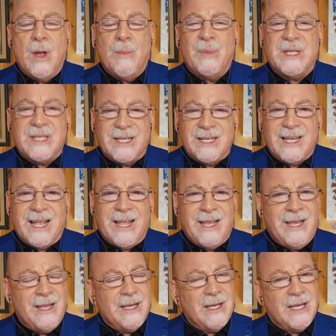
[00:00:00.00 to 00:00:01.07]
But
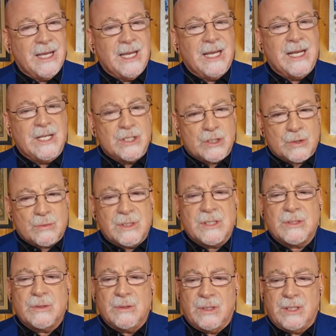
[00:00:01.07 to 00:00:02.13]
today, it is
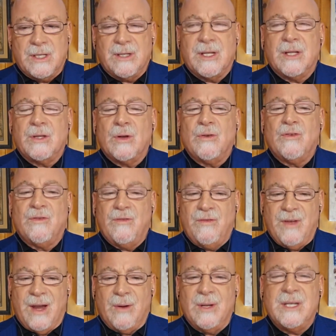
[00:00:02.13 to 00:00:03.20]
crystal clear that those
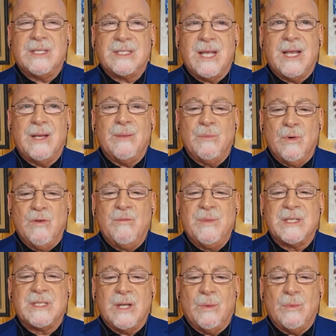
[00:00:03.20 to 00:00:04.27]
very same
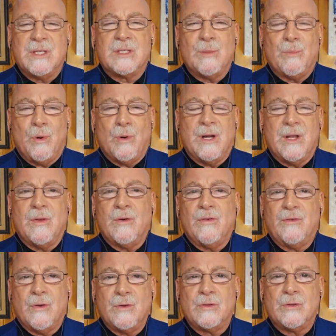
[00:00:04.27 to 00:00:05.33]
movements that we supported,
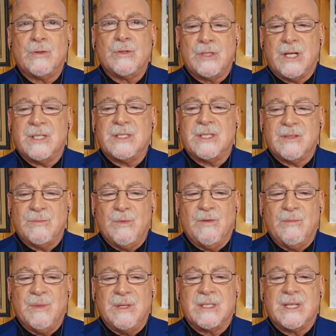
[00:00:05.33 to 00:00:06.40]
those social justice
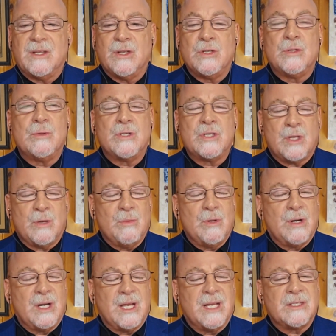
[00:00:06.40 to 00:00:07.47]
movements that the Jewish
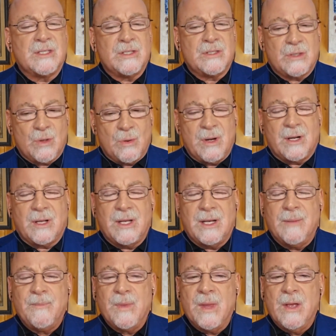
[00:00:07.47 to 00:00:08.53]
community has
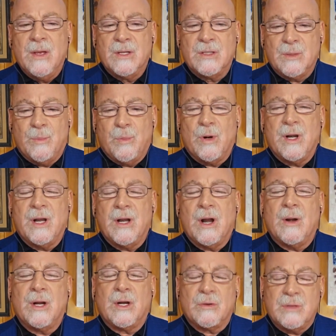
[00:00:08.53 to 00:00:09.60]
historically supported,
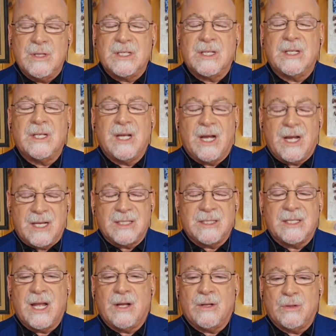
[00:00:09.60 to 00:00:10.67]
are increasingly
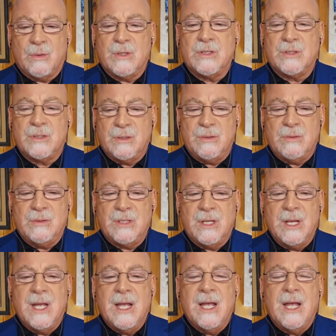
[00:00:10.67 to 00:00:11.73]
hostile towards Jews
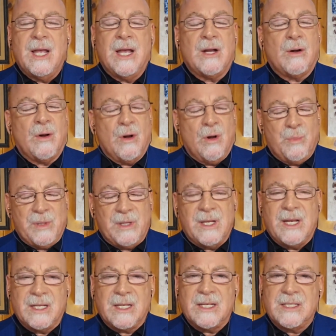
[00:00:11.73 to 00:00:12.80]
and are
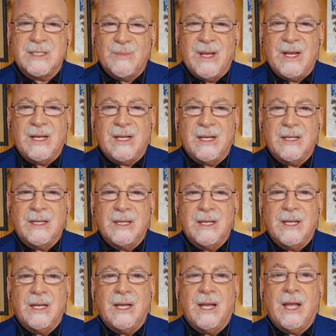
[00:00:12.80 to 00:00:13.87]
openly anti-Semitic
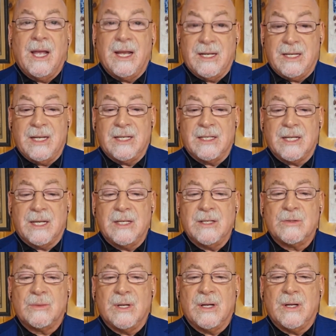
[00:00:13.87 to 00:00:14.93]
and
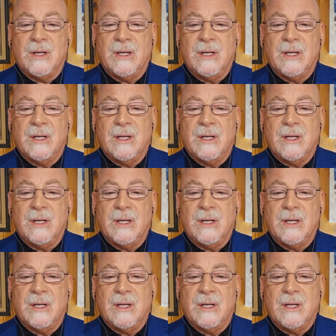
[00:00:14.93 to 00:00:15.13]
anti-Israel.